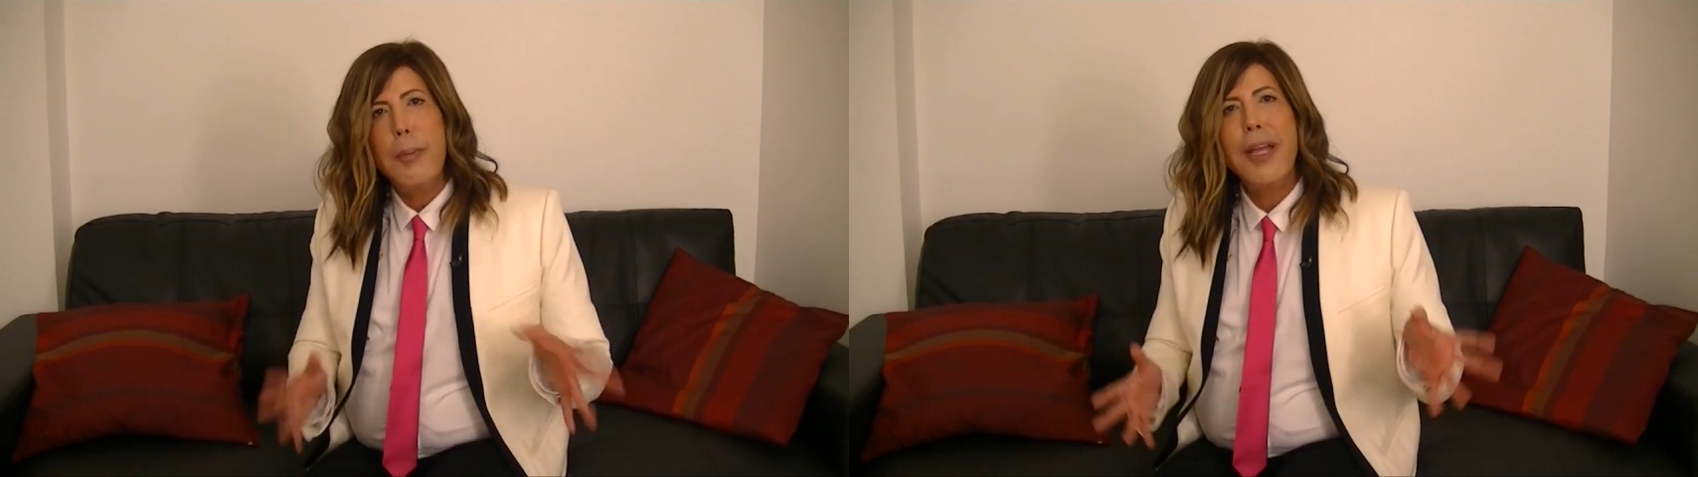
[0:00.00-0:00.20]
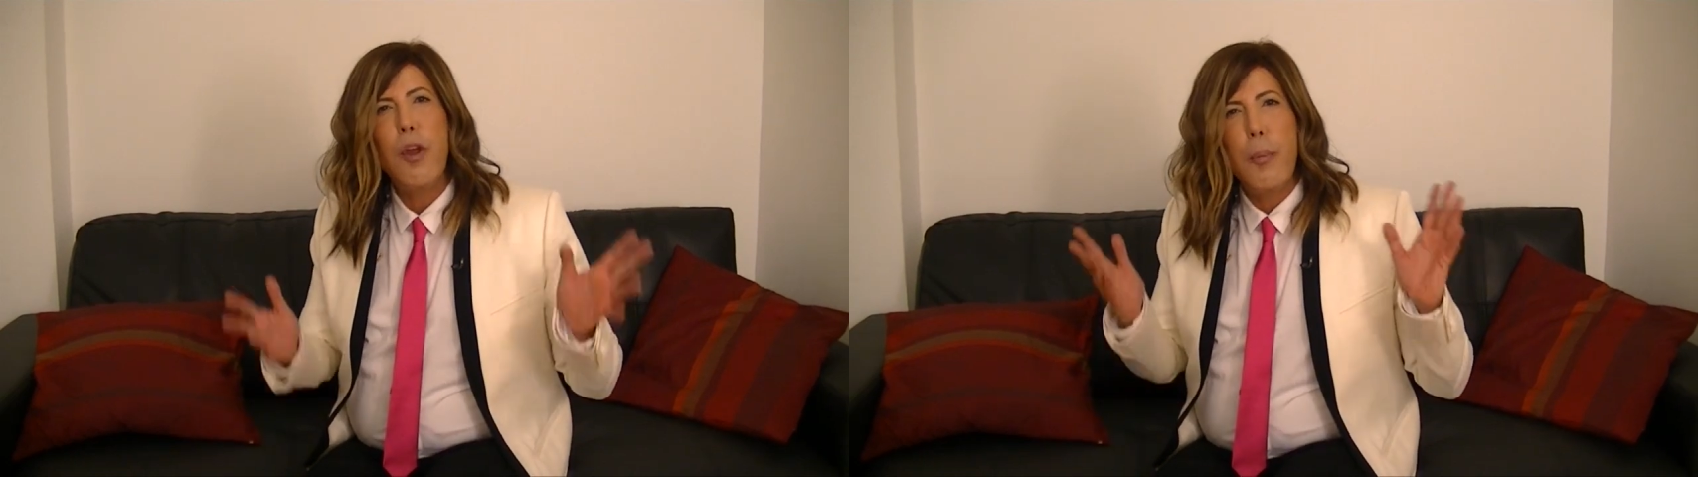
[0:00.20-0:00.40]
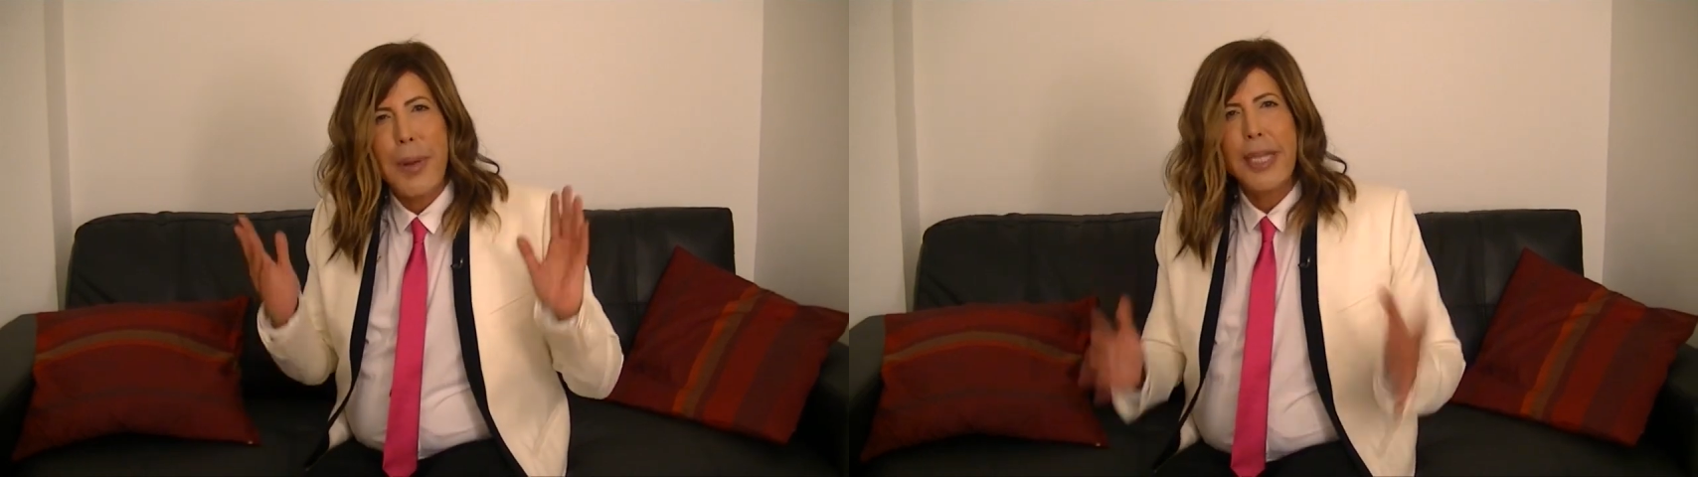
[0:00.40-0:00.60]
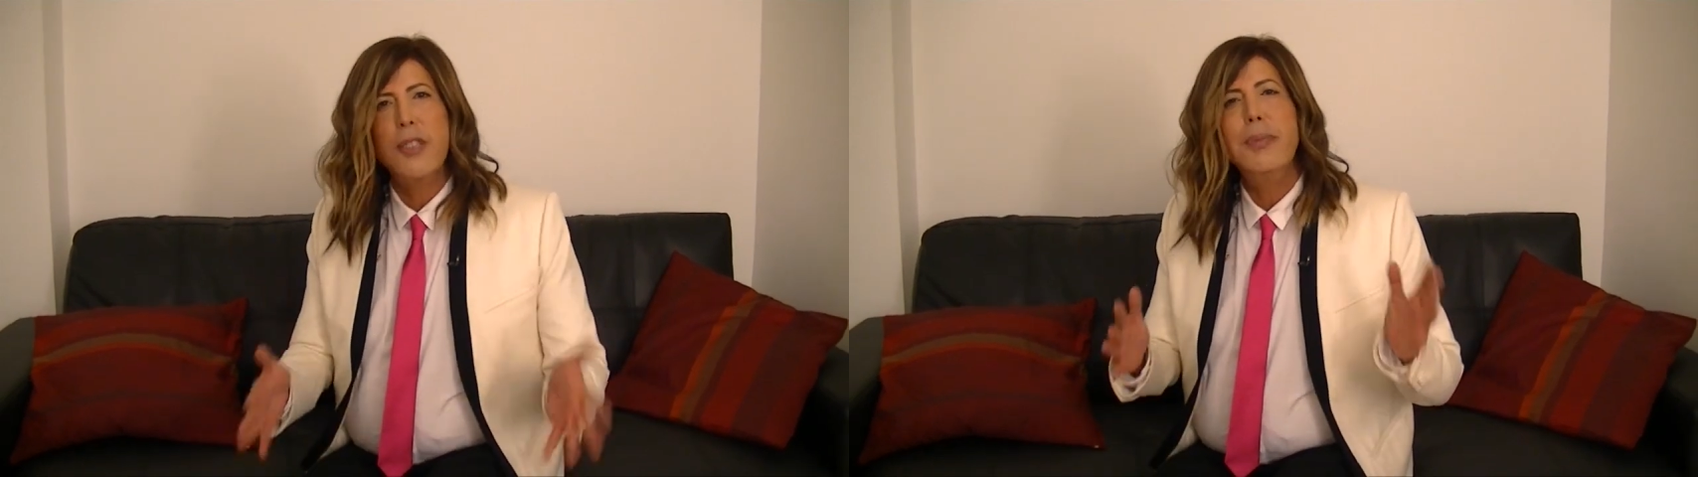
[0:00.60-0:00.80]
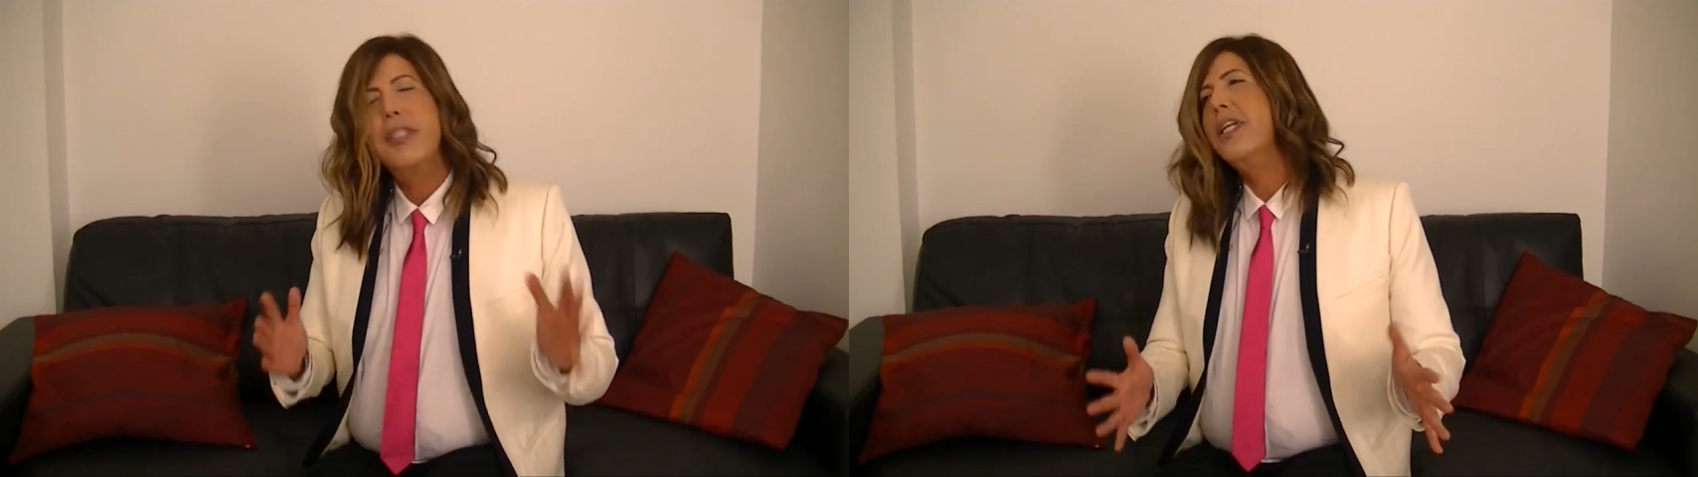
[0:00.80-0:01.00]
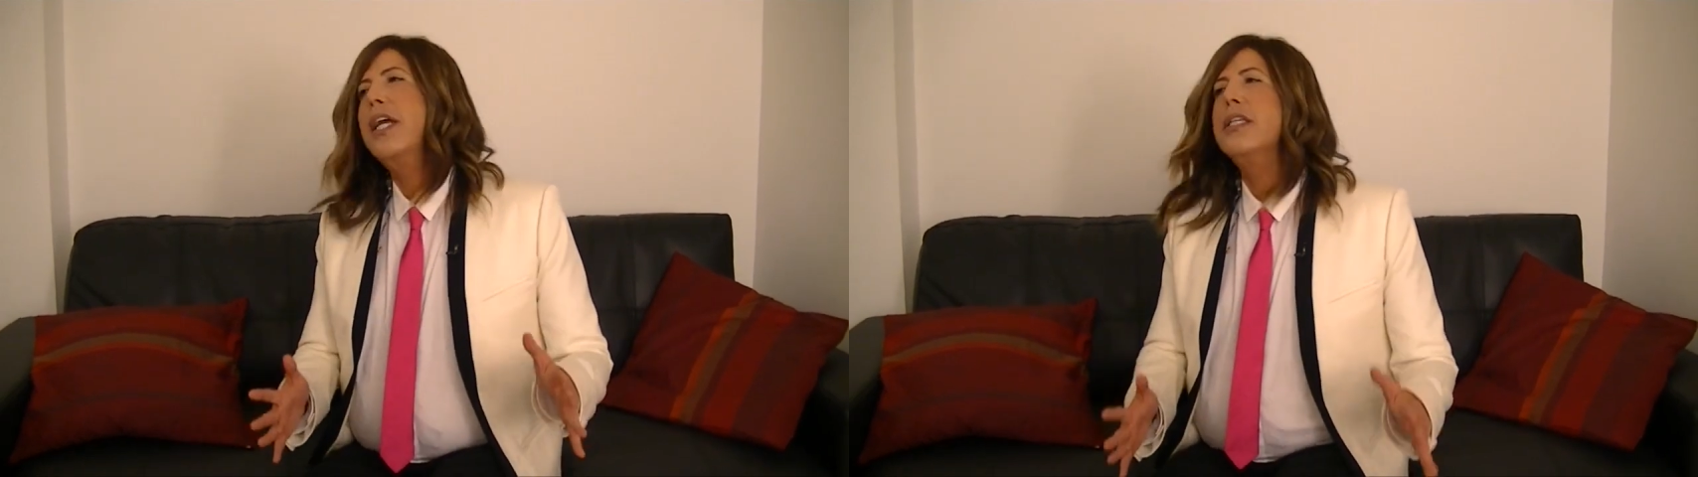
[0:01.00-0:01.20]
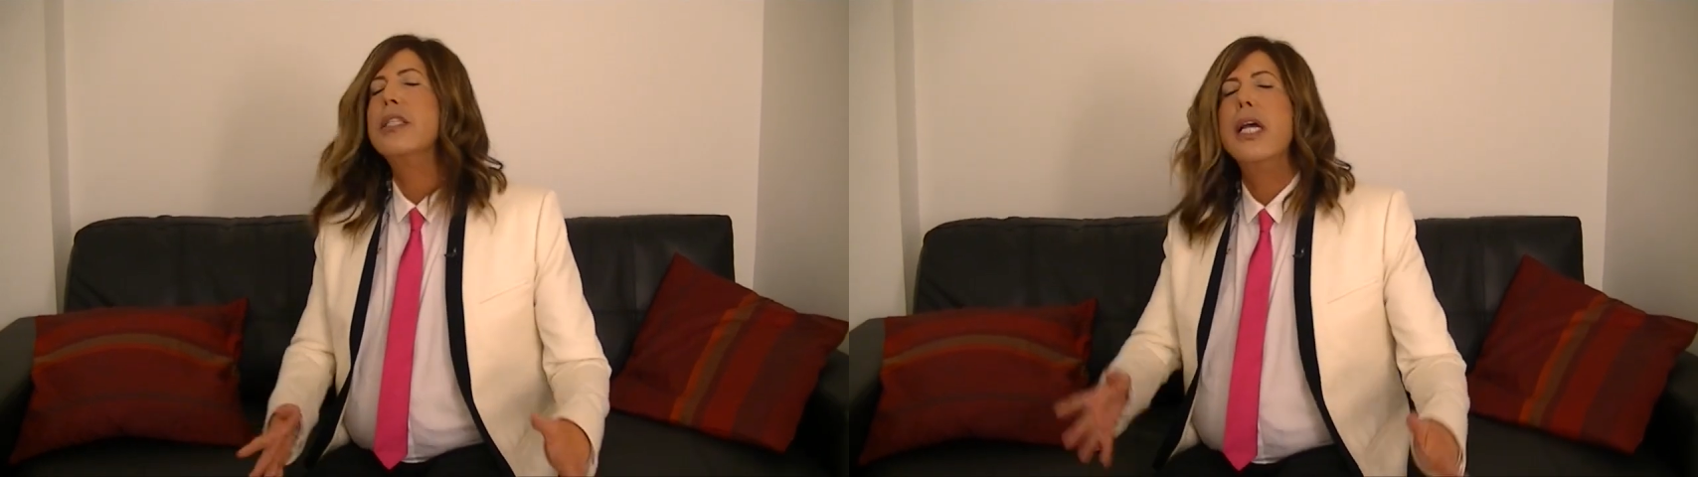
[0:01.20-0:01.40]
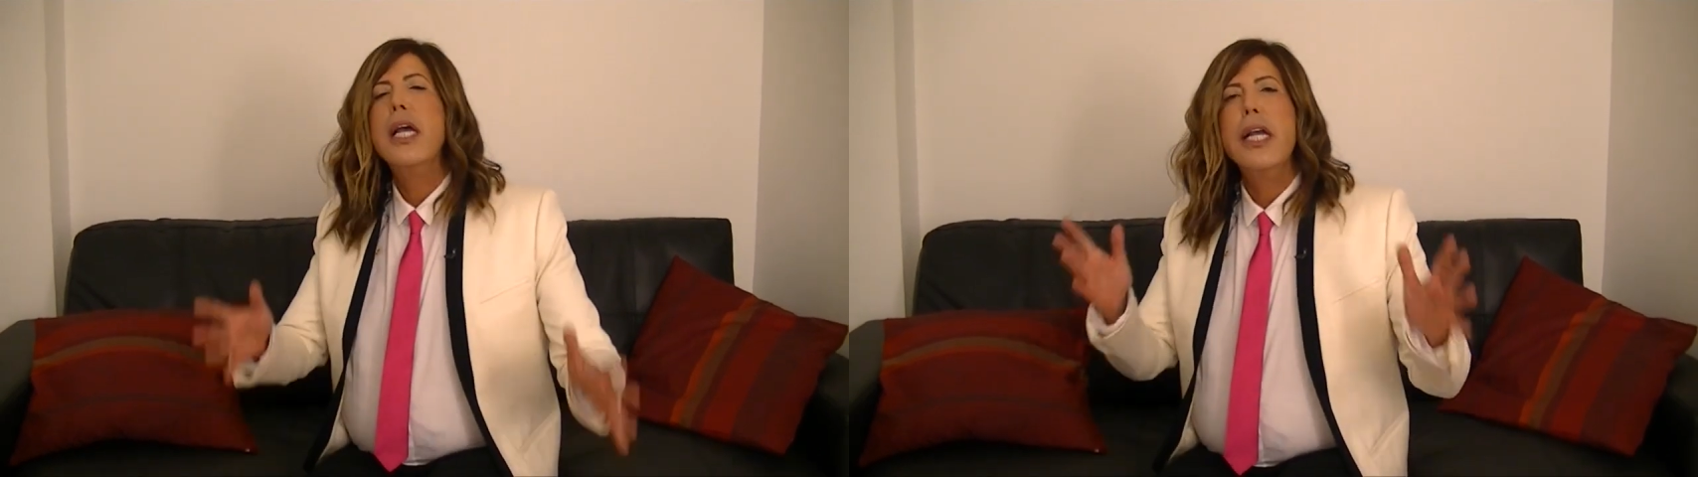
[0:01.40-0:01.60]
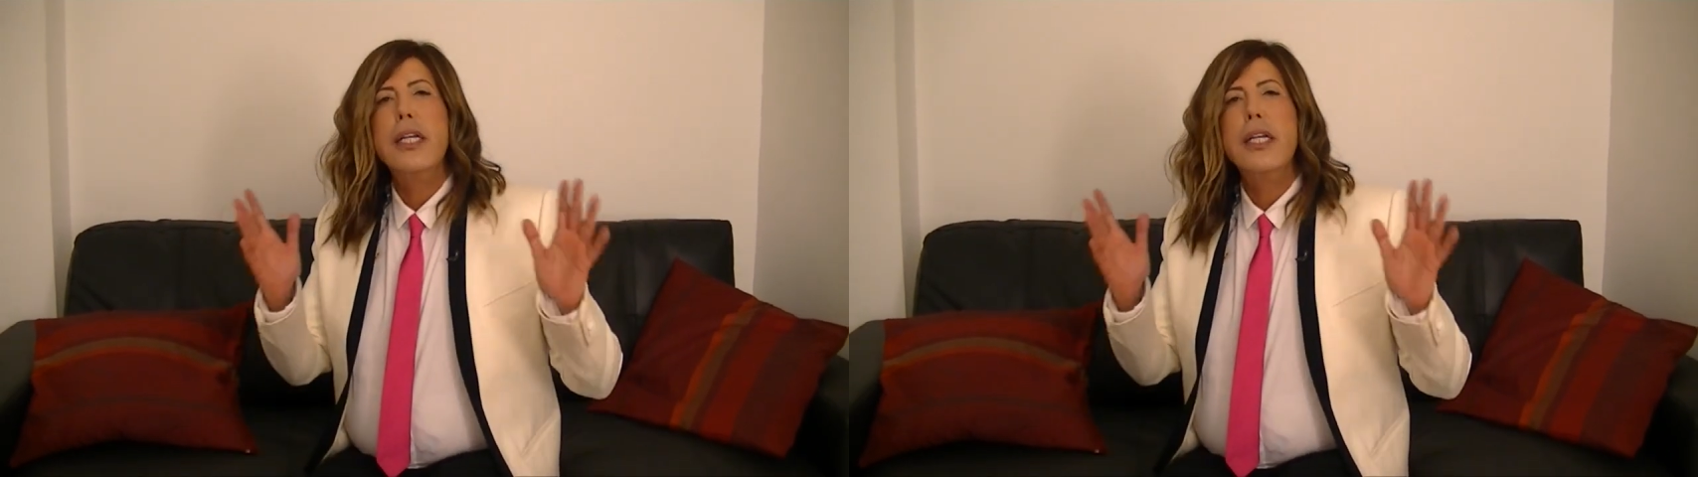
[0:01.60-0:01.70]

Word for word: make their biggest mistakes